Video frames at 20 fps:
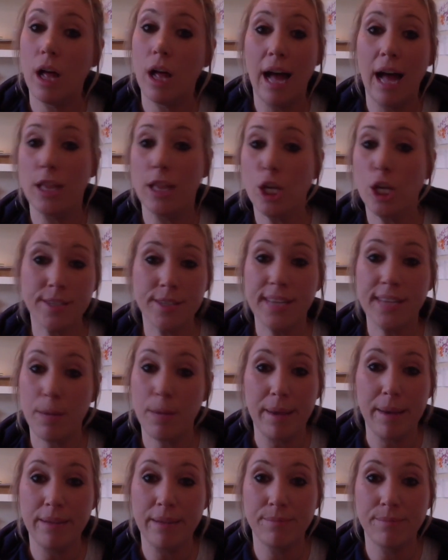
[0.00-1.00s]
lost it a
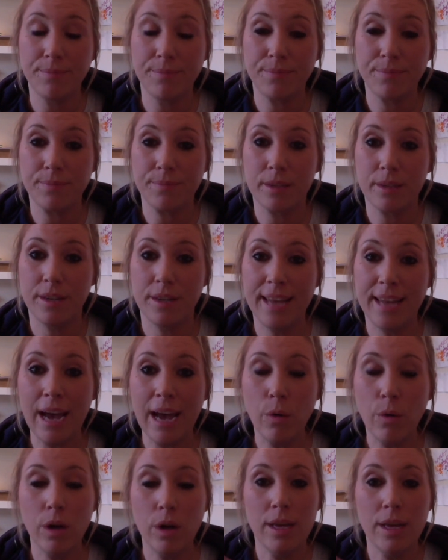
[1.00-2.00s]
bit.
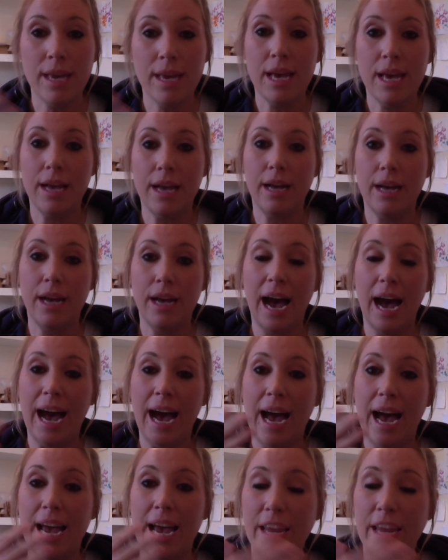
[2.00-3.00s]
Now,
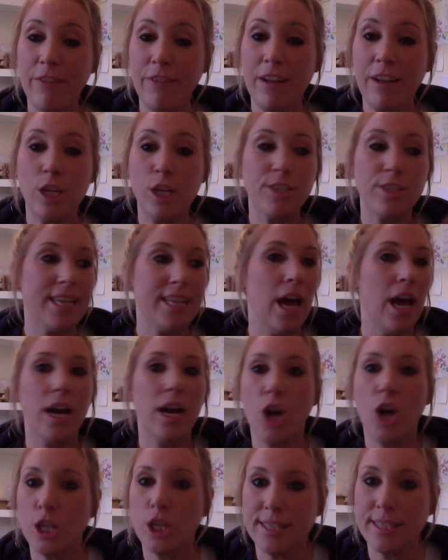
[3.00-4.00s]
if I lost it
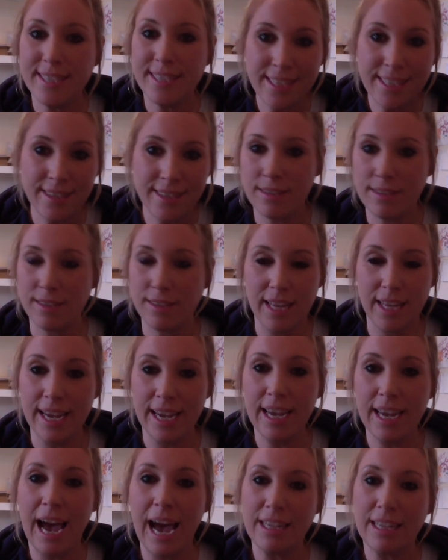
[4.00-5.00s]

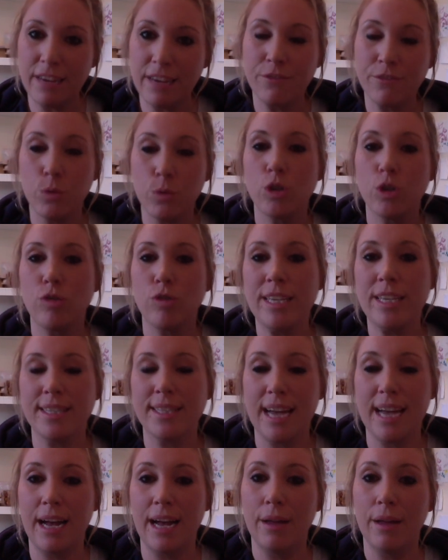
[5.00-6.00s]
consistently, I'd have to address
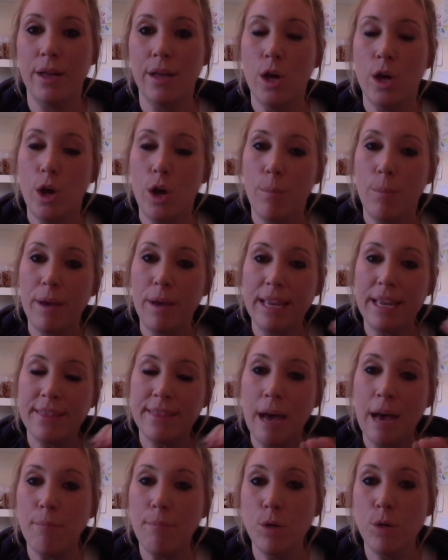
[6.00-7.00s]
that. But in
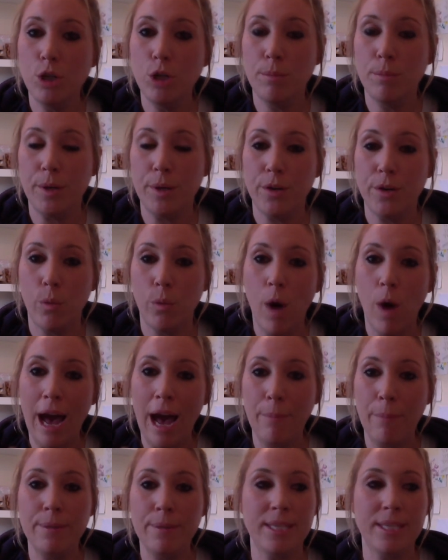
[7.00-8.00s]
that moment, what
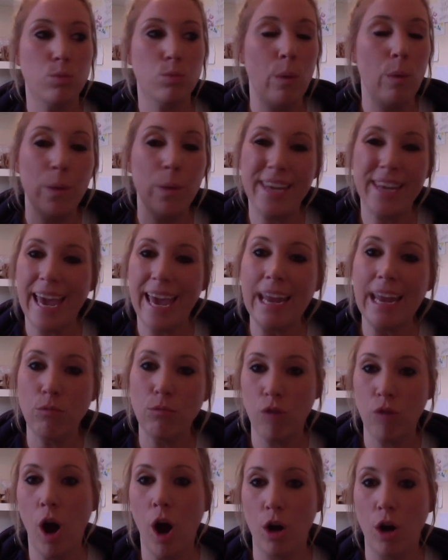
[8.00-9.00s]
happens is when we get it
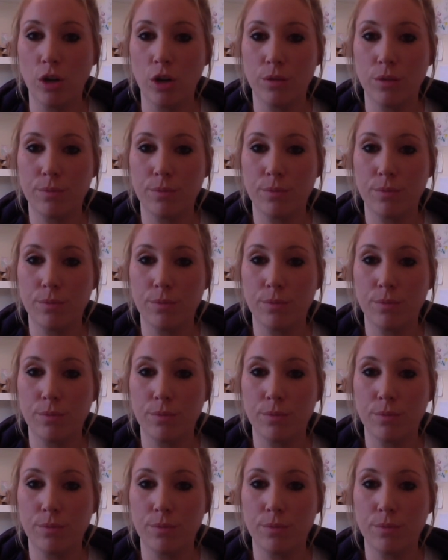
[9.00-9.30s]
wrong,